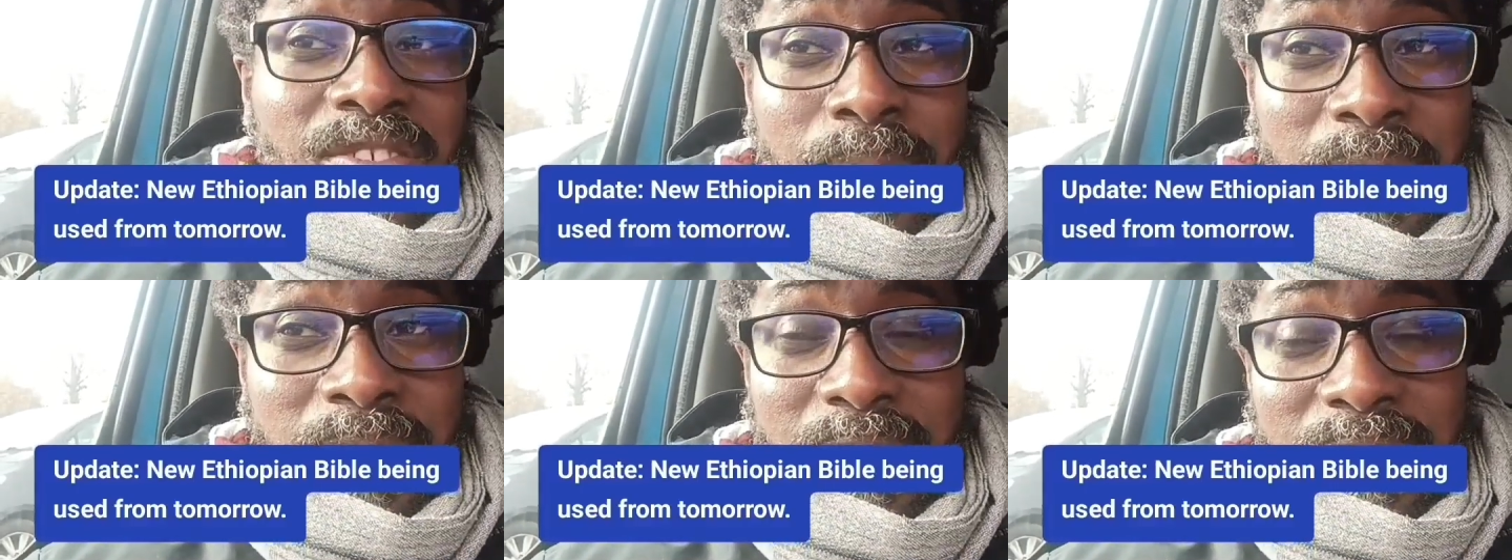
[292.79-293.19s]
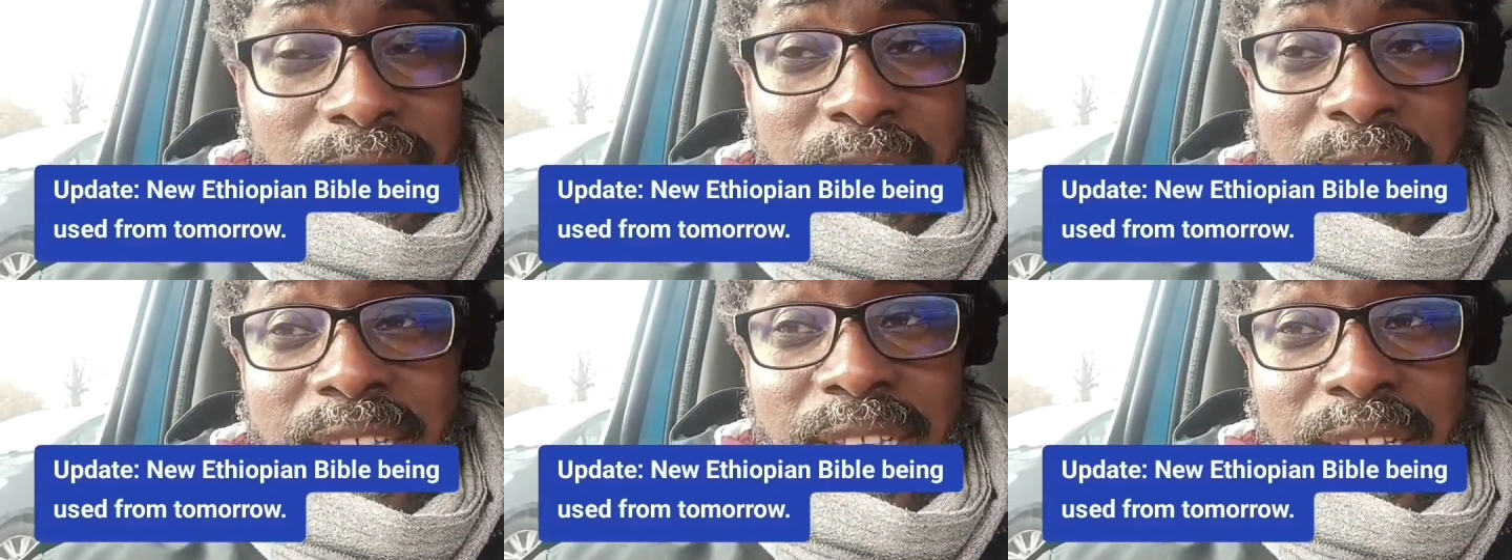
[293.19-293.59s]
to say
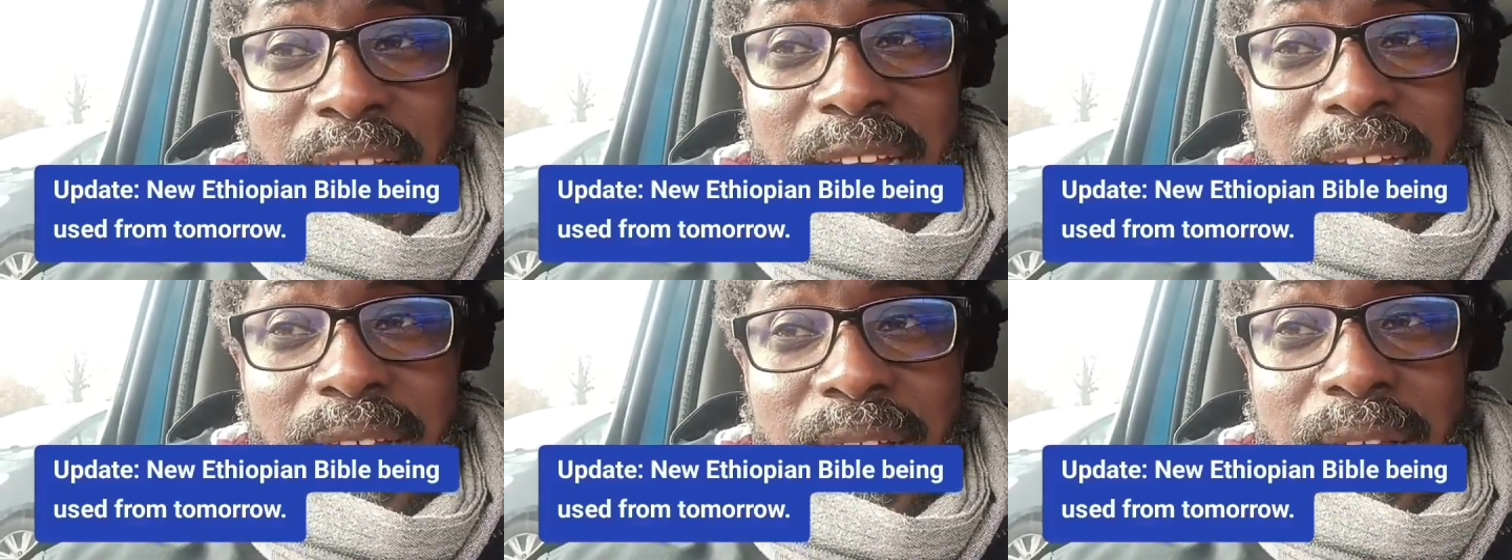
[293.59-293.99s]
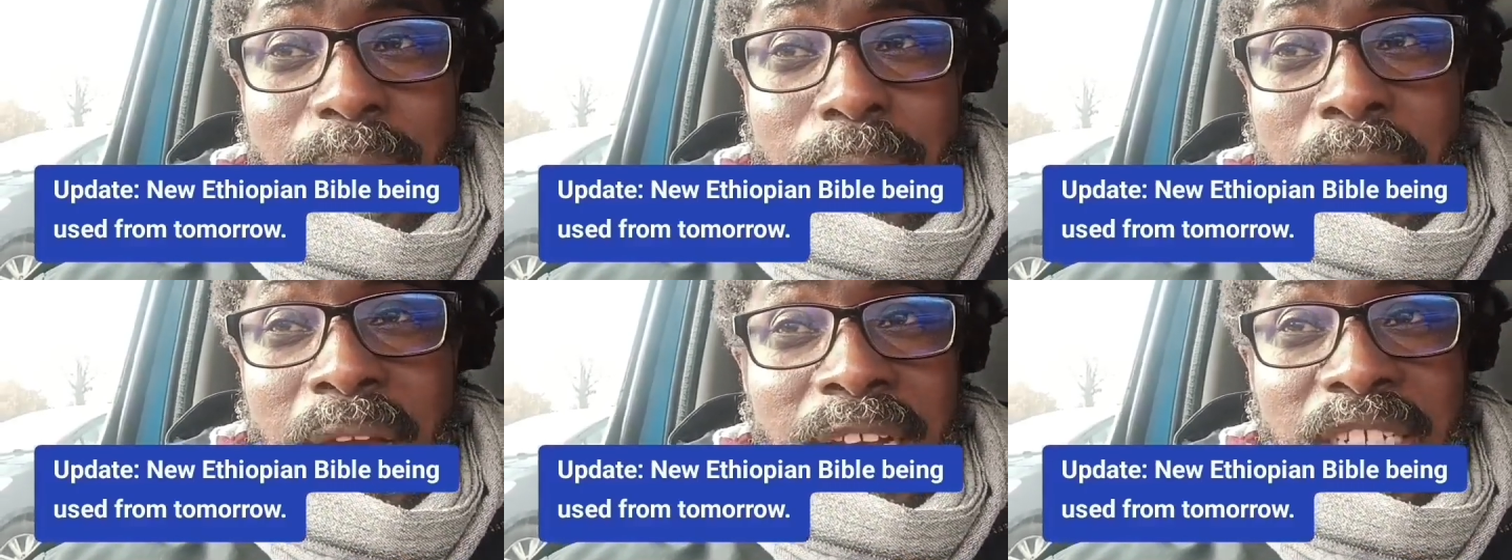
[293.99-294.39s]
that, but
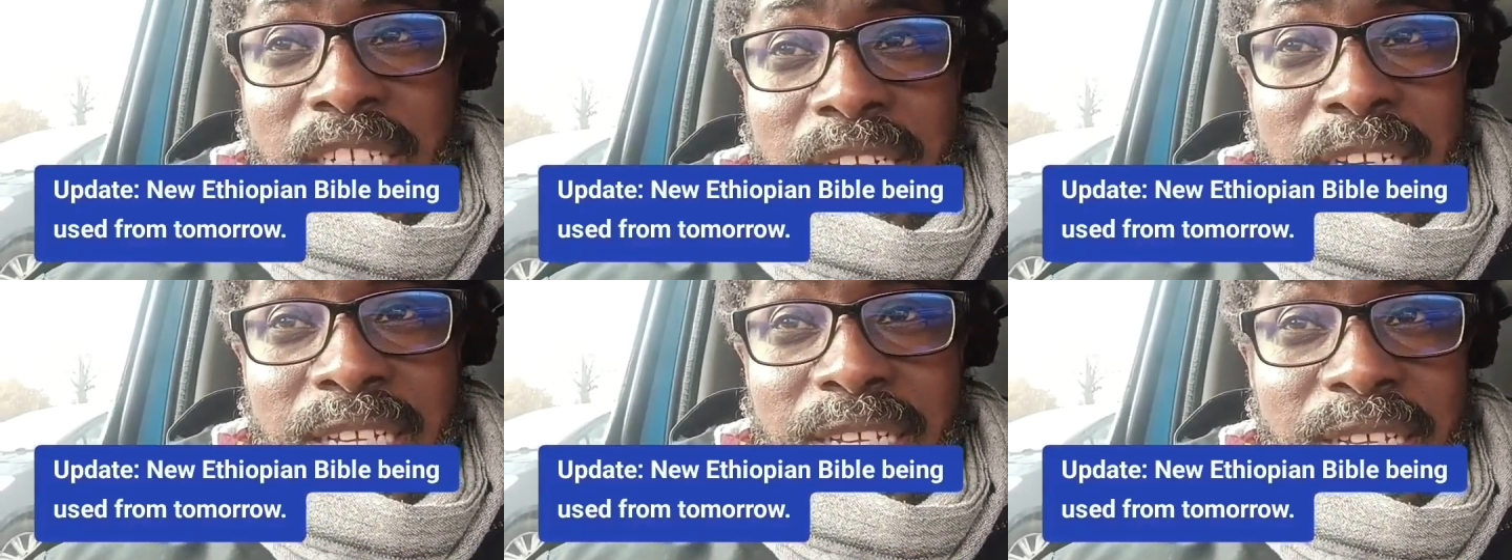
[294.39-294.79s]
actually,